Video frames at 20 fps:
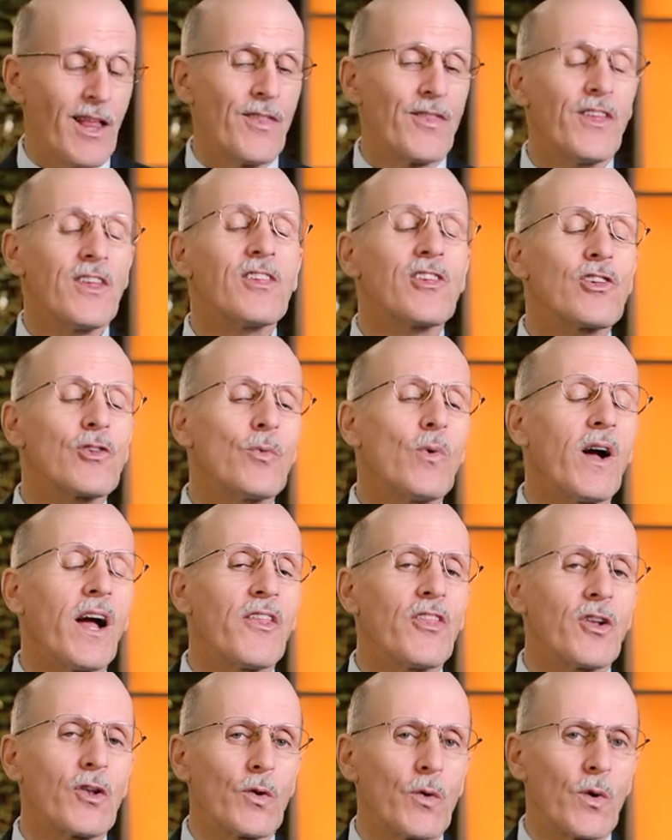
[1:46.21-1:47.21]
This is
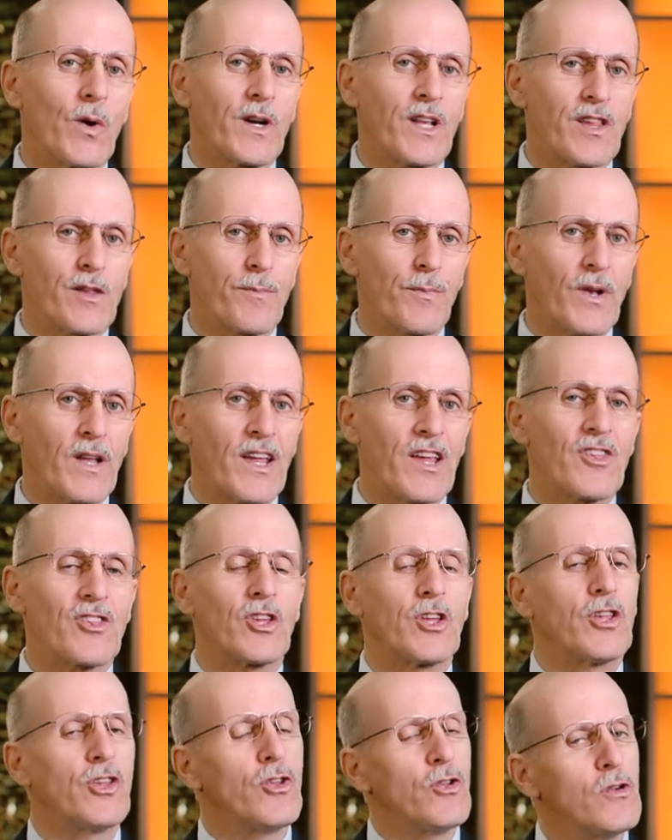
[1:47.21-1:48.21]
why the Lord has
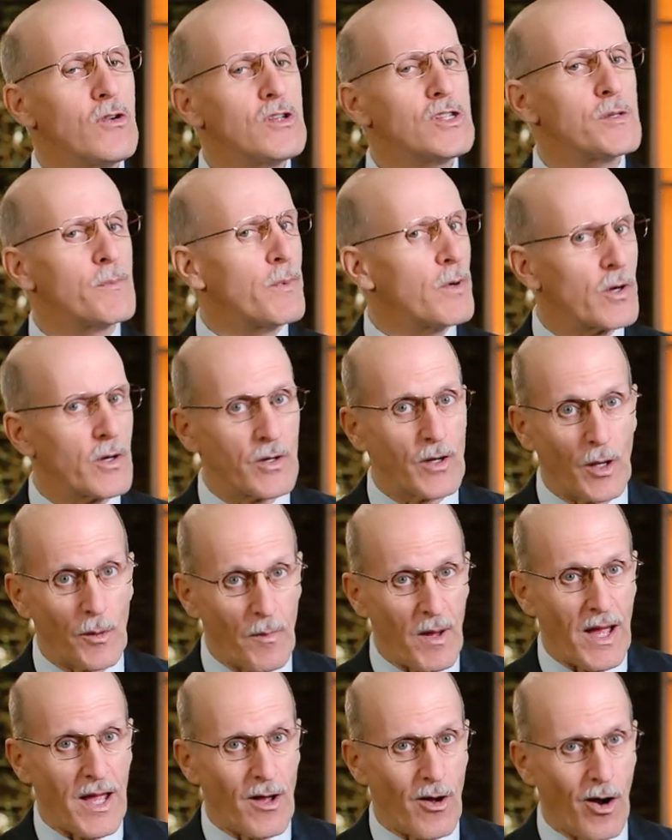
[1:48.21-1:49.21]
placed a huge burden on
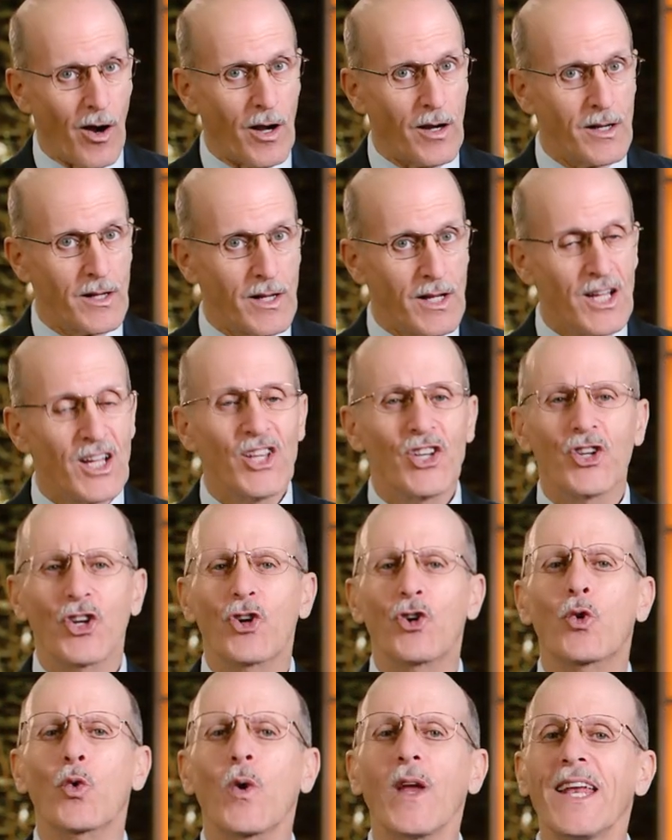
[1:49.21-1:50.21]
my heart to
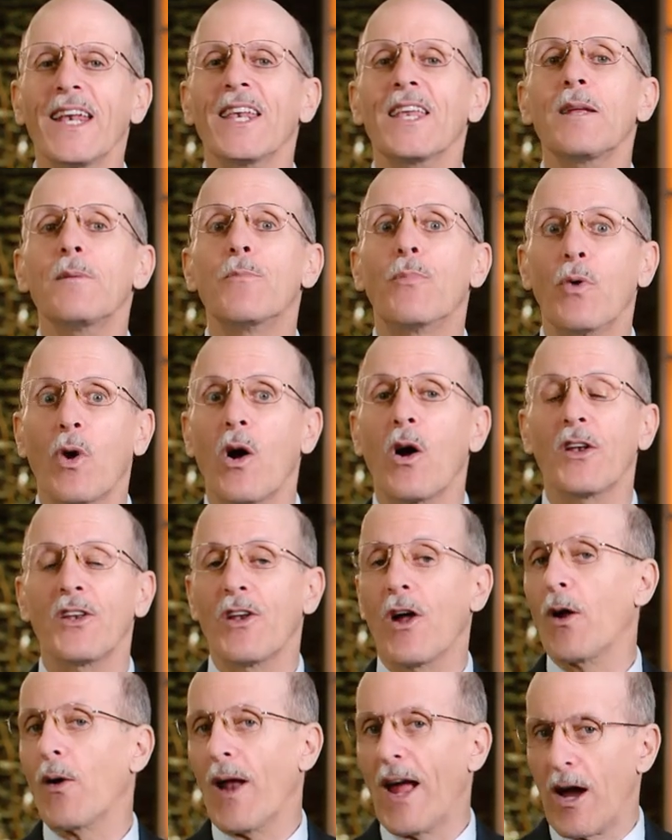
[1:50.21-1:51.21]
greatly
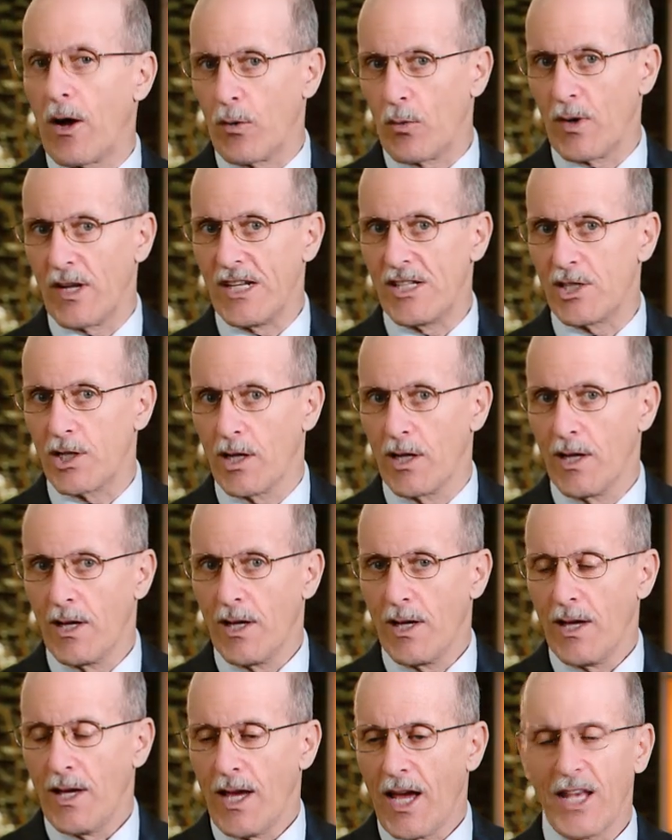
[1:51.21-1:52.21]
broaden our outreach
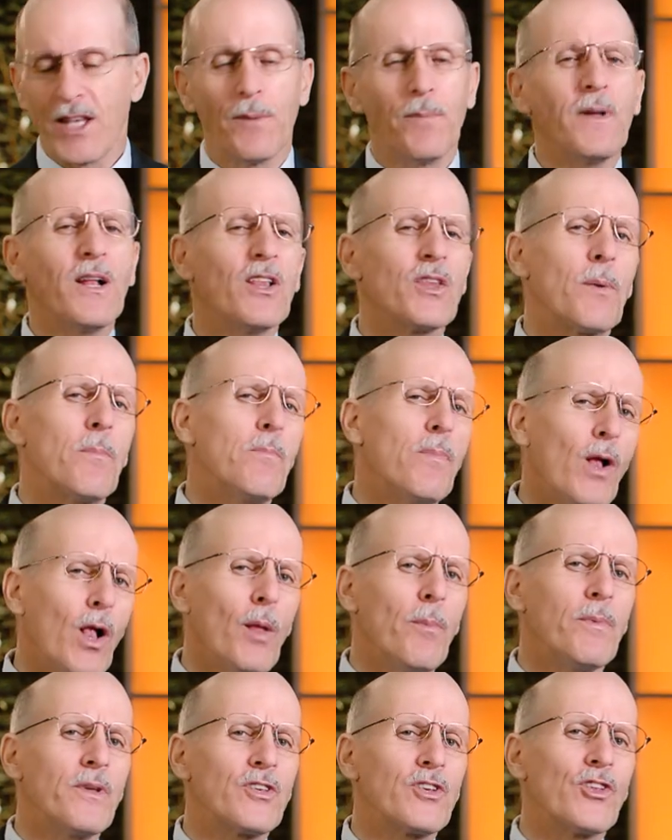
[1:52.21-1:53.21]
and to build a
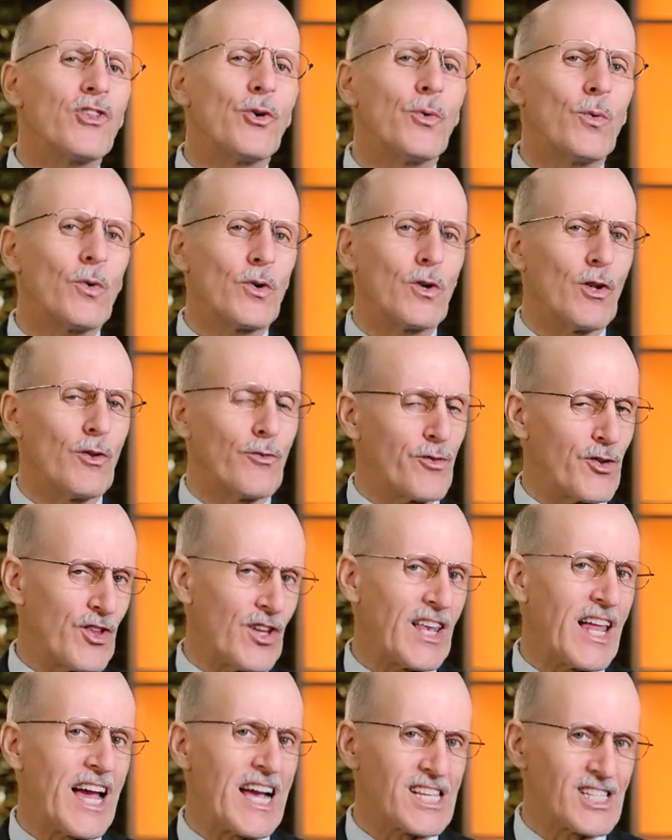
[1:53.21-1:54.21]
pulpit to the world for
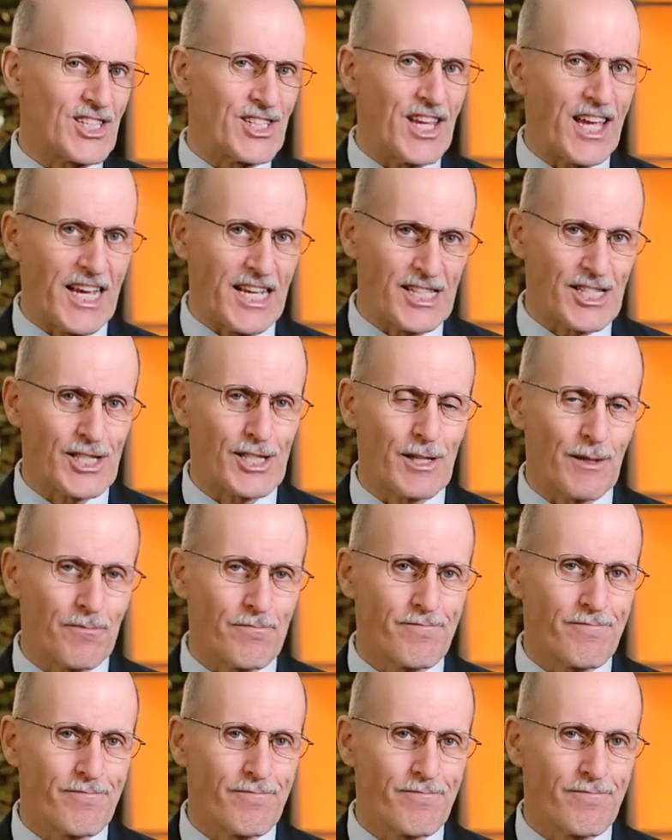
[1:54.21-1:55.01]
the last days.